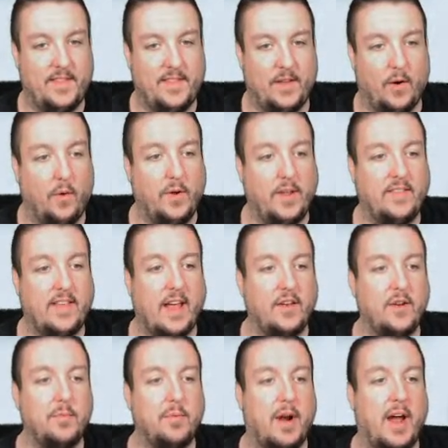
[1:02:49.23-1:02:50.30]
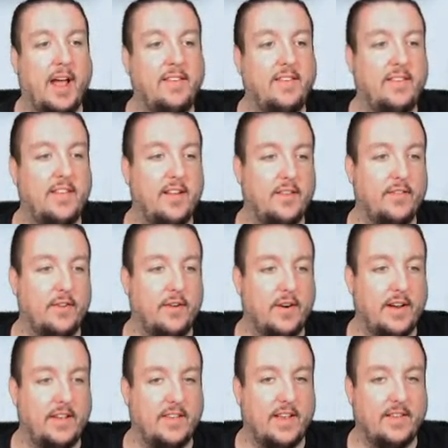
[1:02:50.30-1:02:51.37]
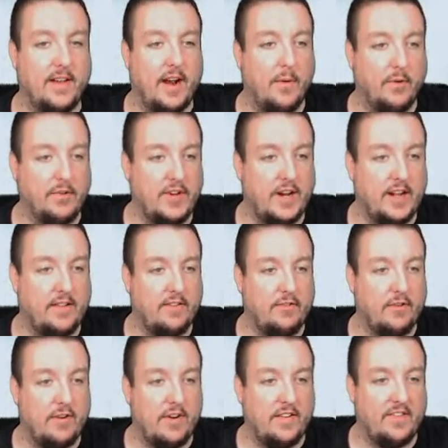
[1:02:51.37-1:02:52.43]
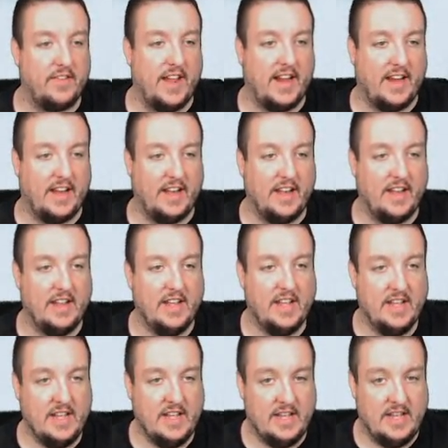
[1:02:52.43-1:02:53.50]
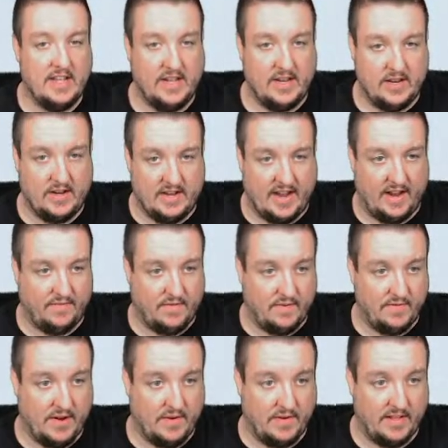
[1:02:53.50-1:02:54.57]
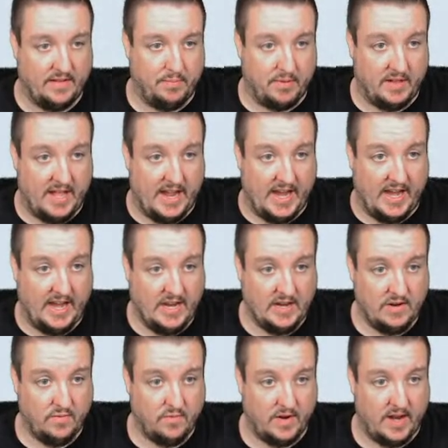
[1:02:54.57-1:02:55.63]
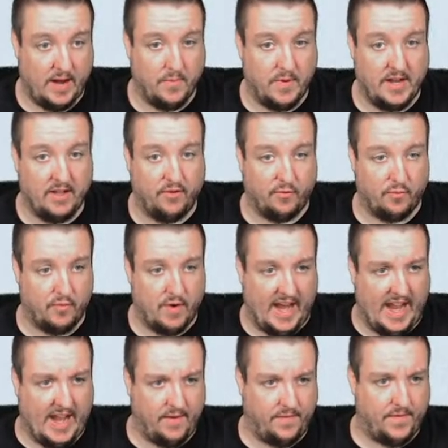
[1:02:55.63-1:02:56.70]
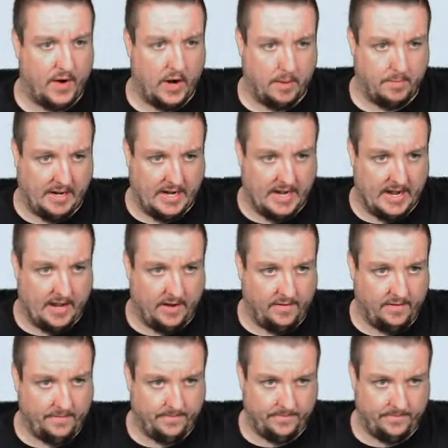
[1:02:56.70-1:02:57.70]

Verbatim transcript: Oh, he's got new prizes in the store, he says. Alright, we'll check out the store in a second. After I'm done with this play when I win this red Furby now.